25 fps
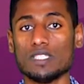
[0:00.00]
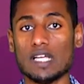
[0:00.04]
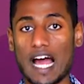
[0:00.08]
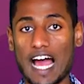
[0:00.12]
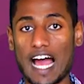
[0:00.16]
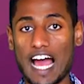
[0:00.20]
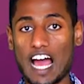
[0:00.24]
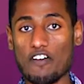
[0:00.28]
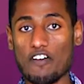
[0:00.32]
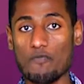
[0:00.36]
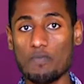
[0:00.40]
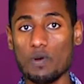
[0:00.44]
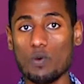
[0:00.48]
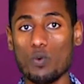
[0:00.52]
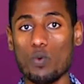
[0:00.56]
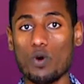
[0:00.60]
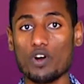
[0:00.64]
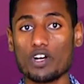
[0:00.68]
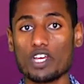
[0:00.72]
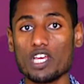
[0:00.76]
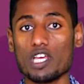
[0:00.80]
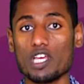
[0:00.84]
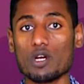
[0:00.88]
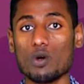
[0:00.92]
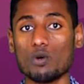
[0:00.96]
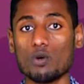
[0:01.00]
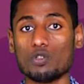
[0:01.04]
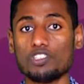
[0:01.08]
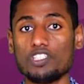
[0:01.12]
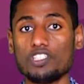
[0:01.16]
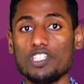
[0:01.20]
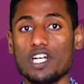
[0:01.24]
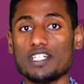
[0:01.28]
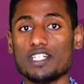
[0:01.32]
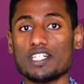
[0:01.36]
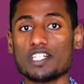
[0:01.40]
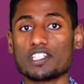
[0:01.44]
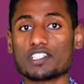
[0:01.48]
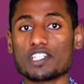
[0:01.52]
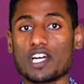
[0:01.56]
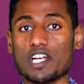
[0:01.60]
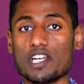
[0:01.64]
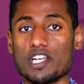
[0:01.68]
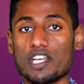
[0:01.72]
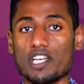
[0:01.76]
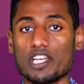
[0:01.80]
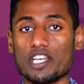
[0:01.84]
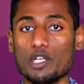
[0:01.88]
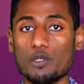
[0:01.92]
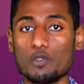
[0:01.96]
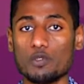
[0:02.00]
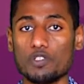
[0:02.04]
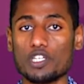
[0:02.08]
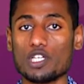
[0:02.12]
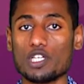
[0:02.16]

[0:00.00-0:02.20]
I have been working on scene understanding using